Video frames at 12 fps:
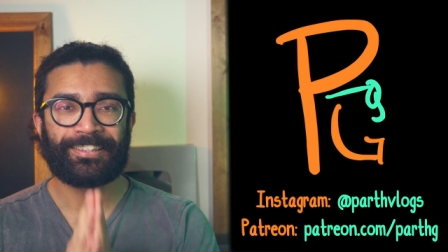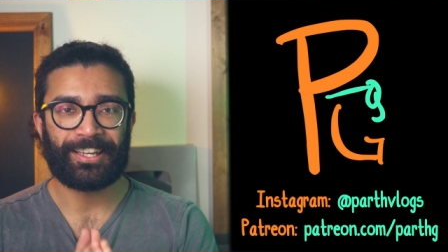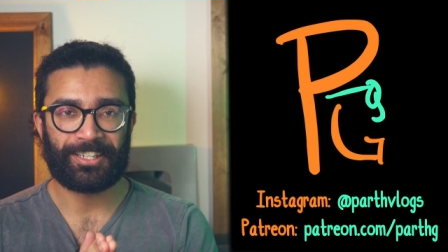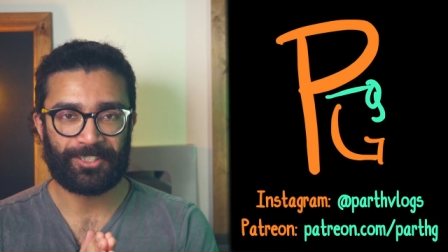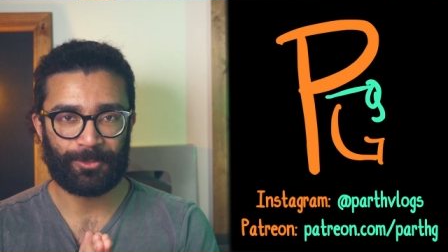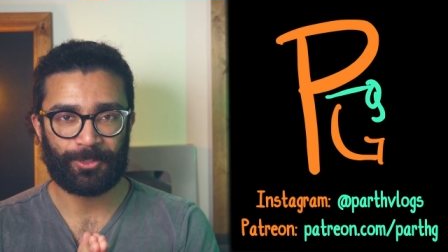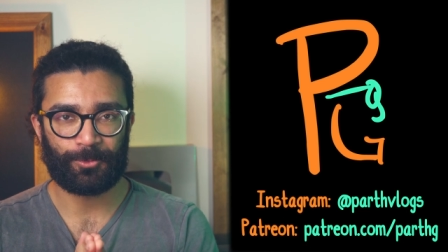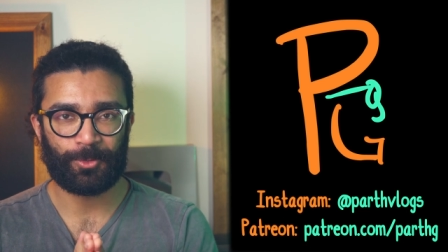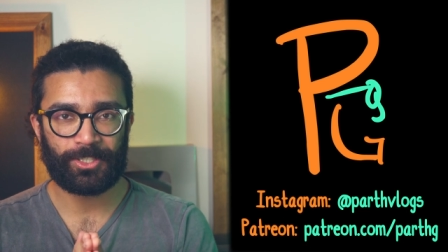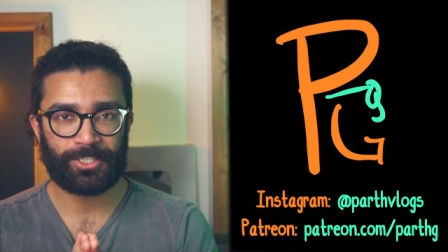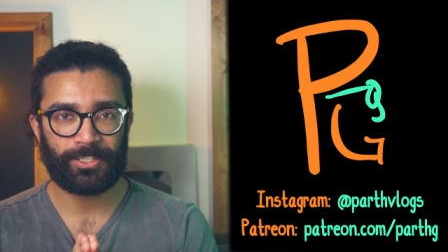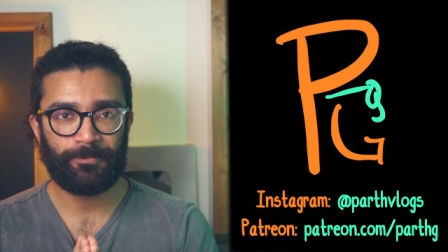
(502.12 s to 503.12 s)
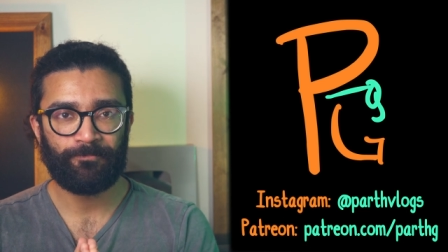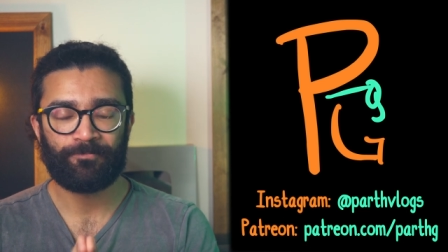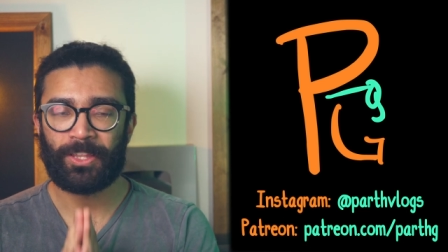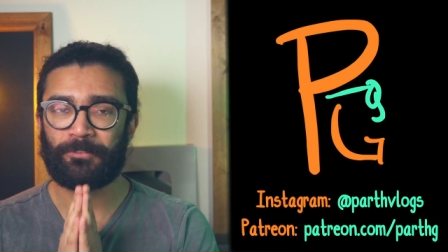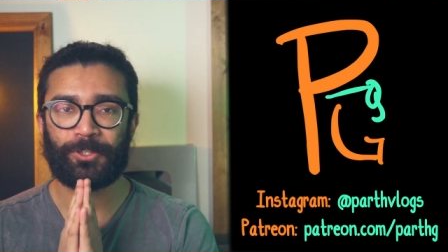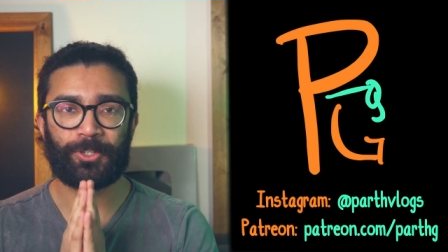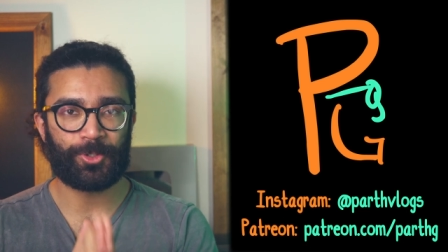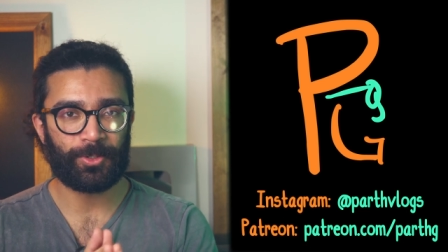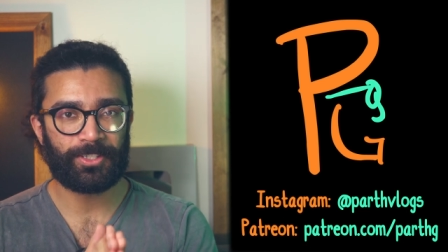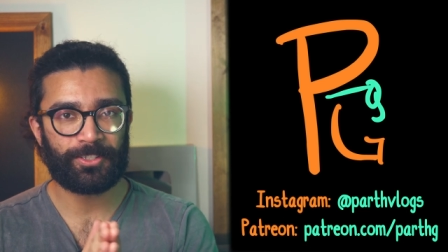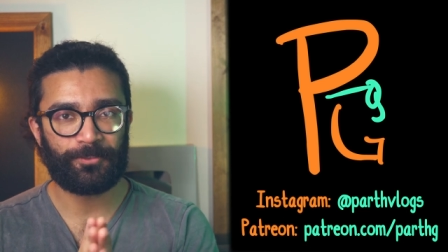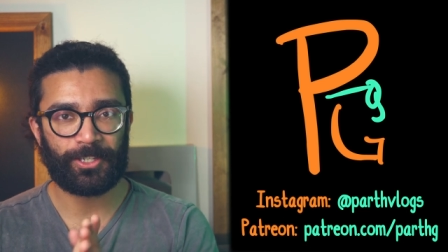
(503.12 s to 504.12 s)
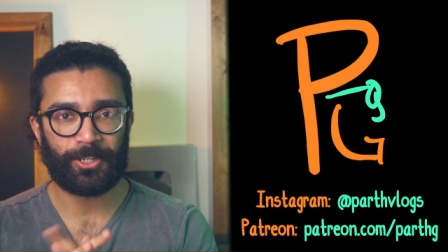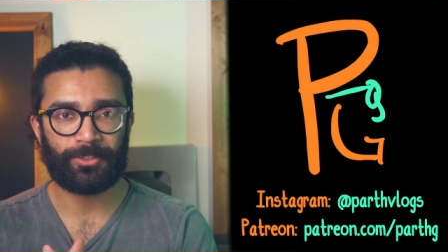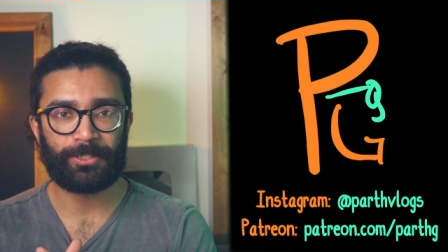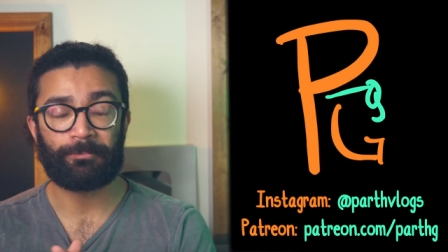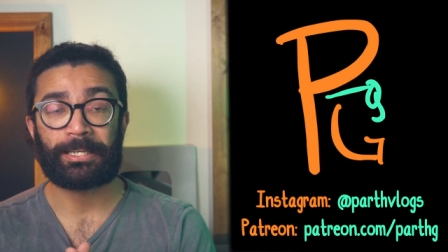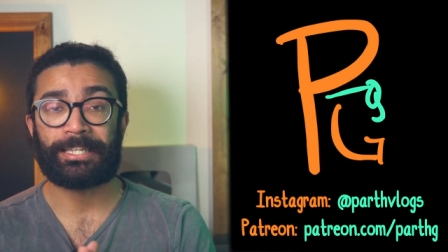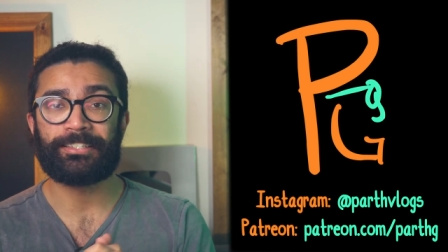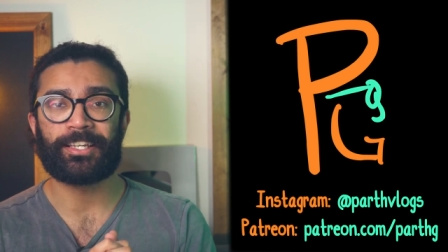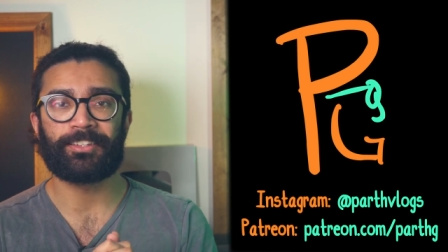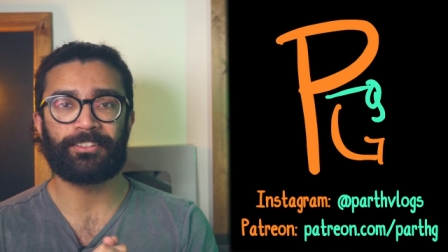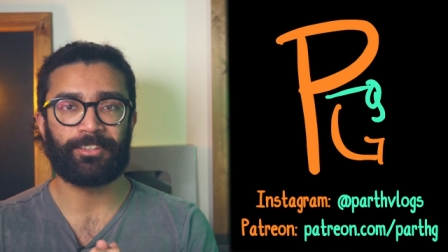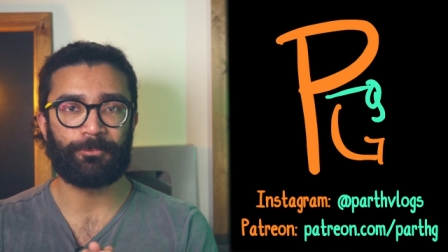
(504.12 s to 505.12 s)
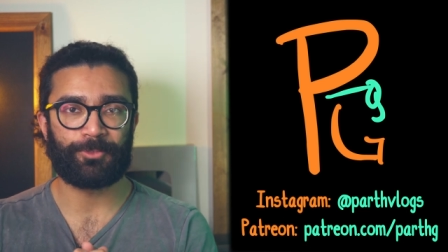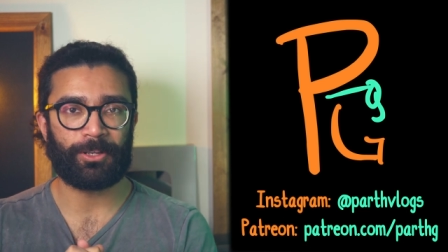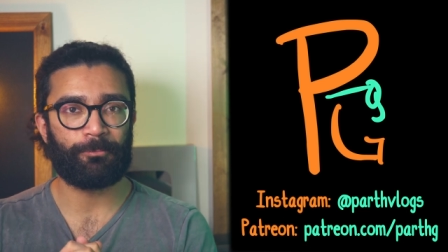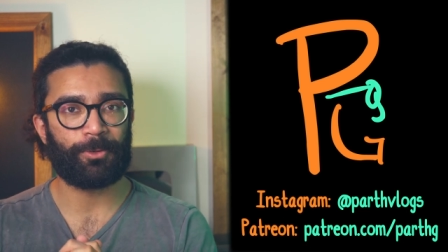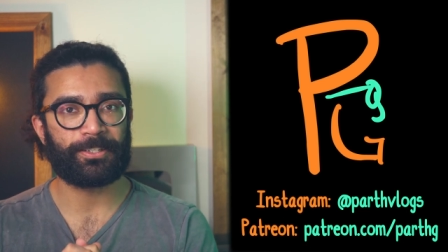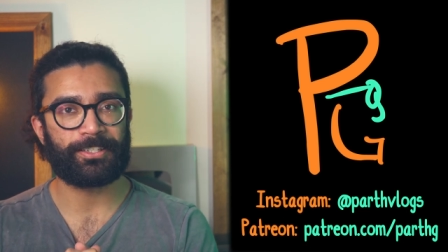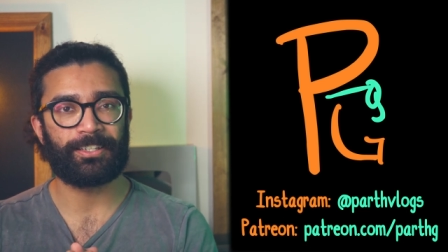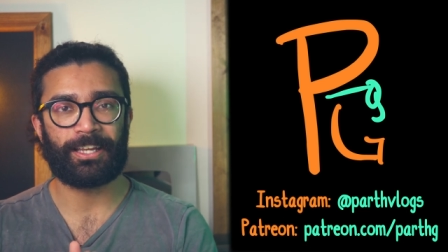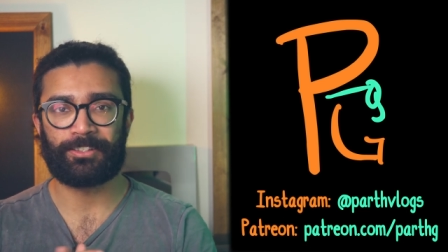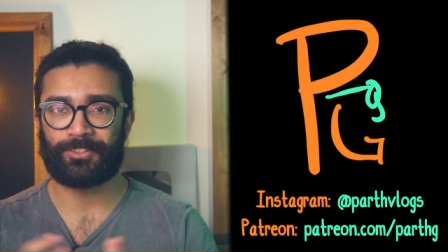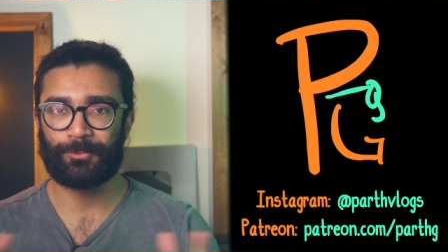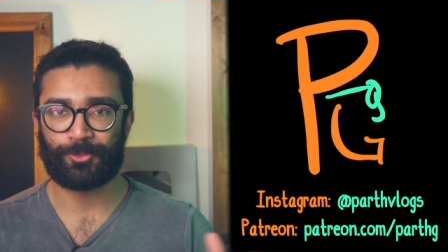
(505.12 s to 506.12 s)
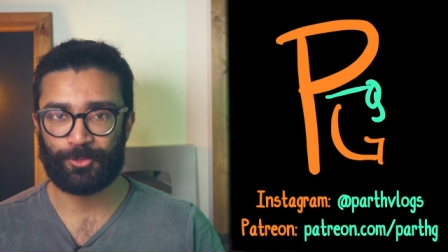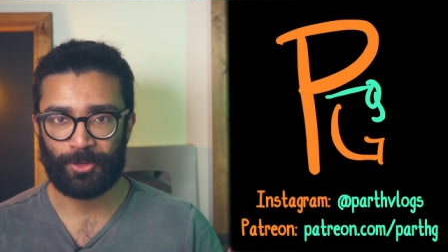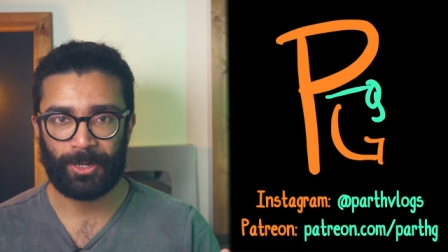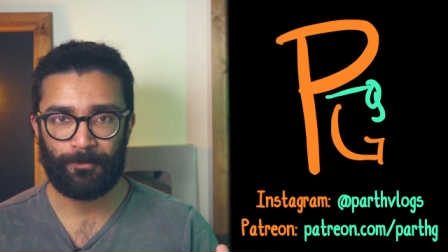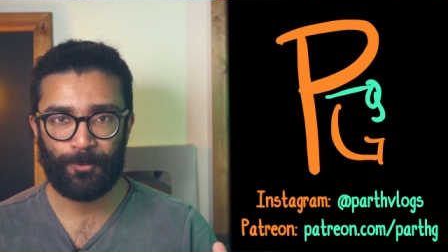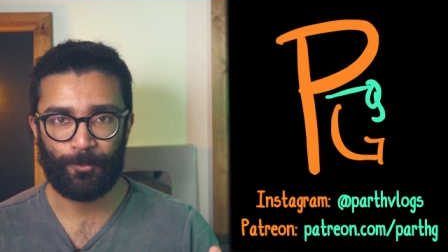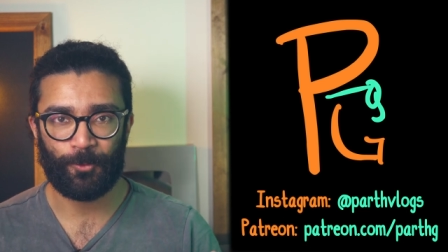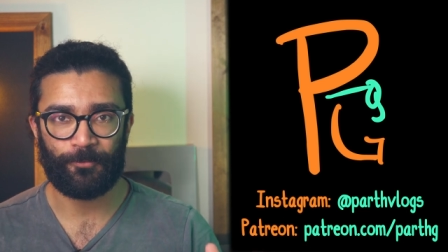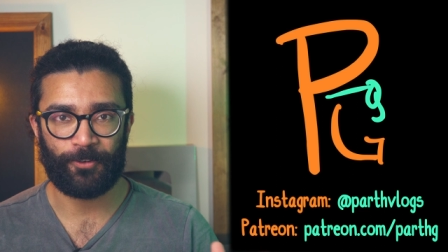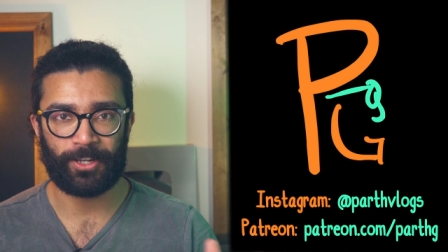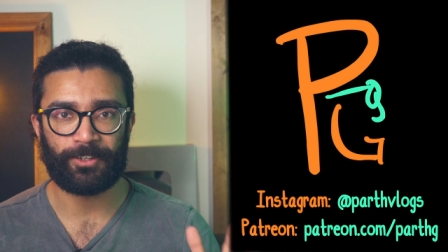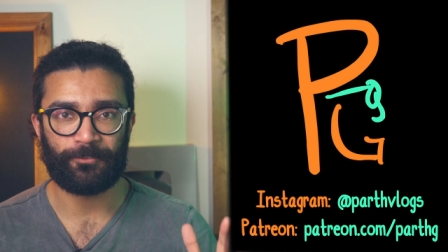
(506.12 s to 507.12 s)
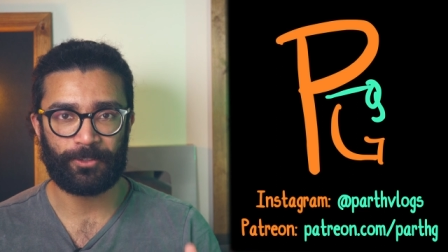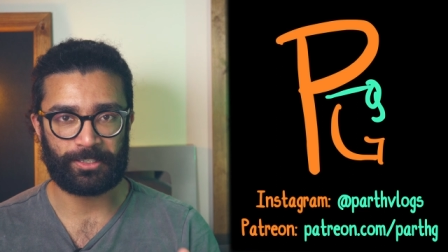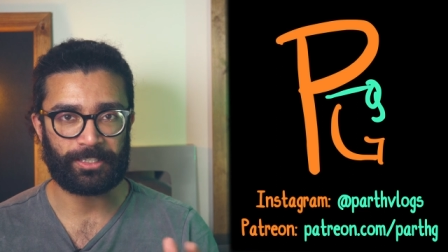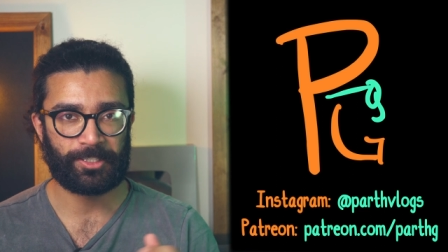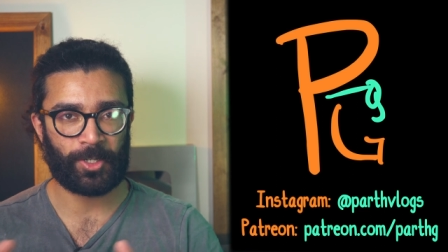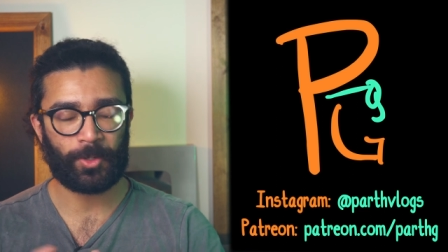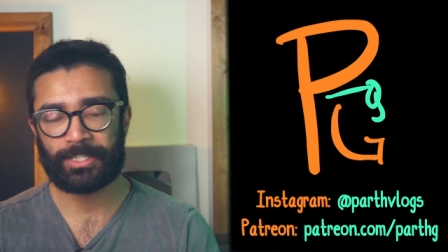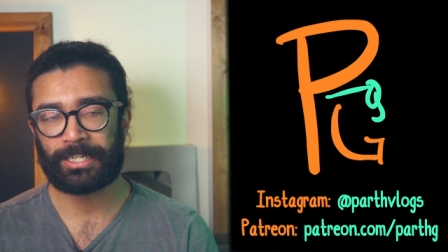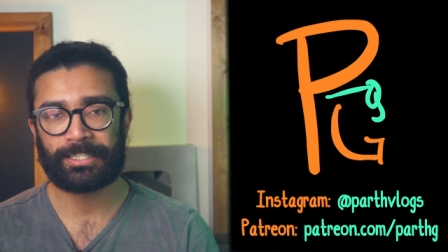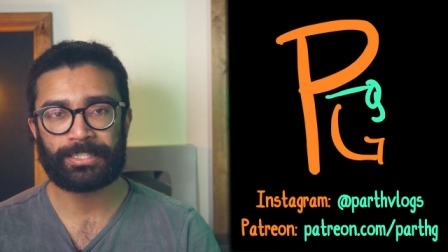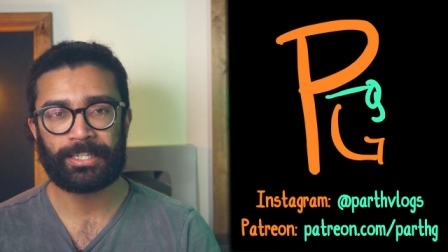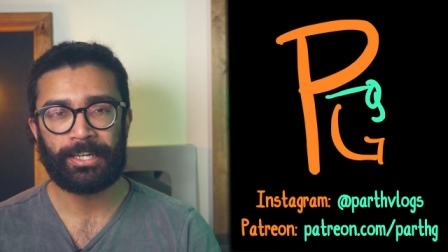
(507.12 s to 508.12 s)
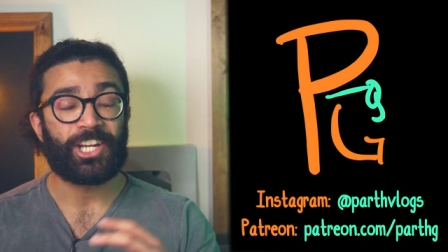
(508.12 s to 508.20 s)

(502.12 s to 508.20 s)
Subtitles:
Thank you so much for watching. If you enjoyed this video, then please hit the thumbs up button and subscribe for more fun physics content.